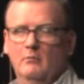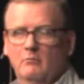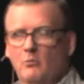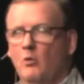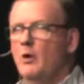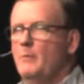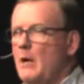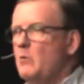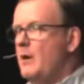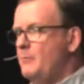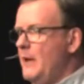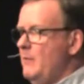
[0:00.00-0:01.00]
more about
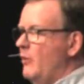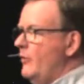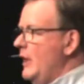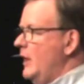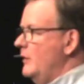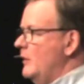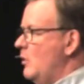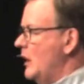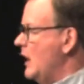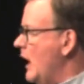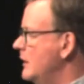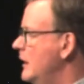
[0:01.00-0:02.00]
what people think than what
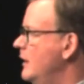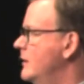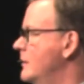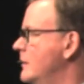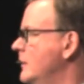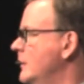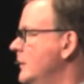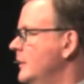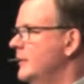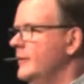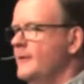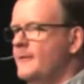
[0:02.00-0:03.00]
God thinks.
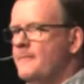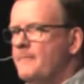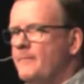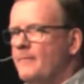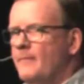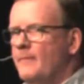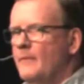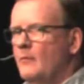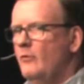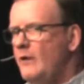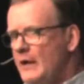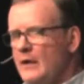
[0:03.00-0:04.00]

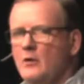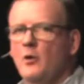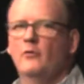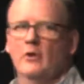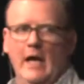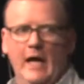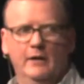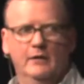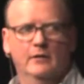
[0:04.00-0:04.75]
We've got to get over that.